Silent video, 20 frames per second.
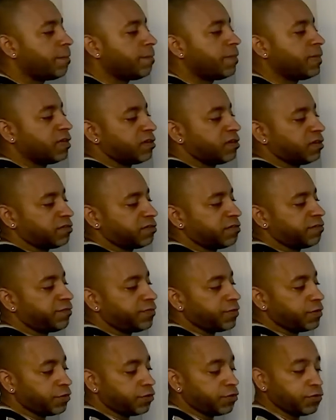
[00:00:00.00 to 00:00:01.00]
Because if
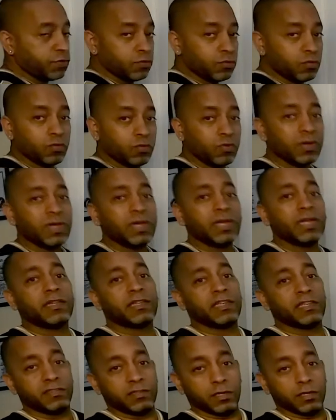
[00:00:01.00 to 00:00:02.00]
you do,
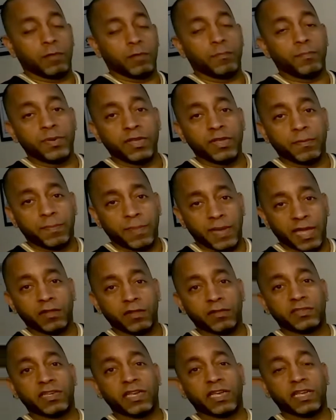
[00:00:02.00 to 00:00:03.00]
it's going to be a
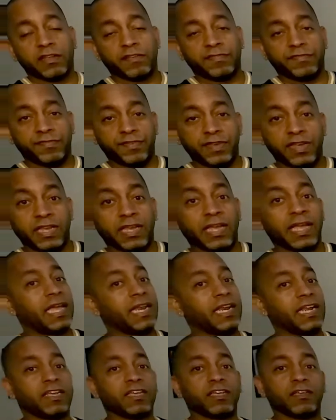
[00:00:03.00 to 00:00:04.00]
penalty and a fee,
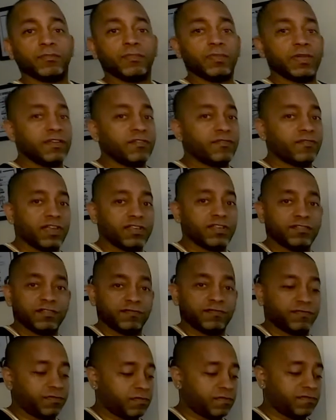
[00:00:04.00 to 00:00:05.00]
and it could be
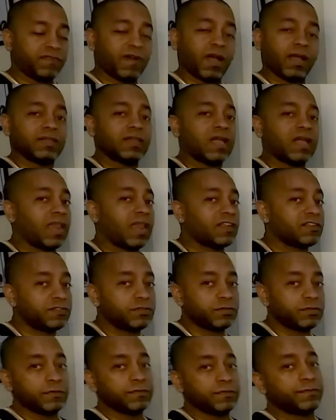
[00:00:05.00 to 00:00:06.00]
ranging from
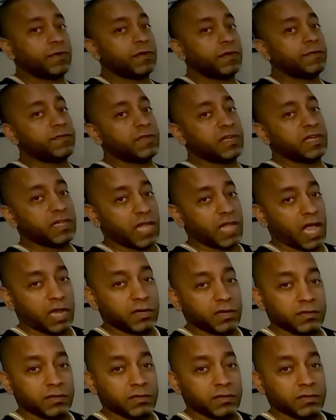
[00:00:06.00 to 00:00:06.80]
$5 to $15.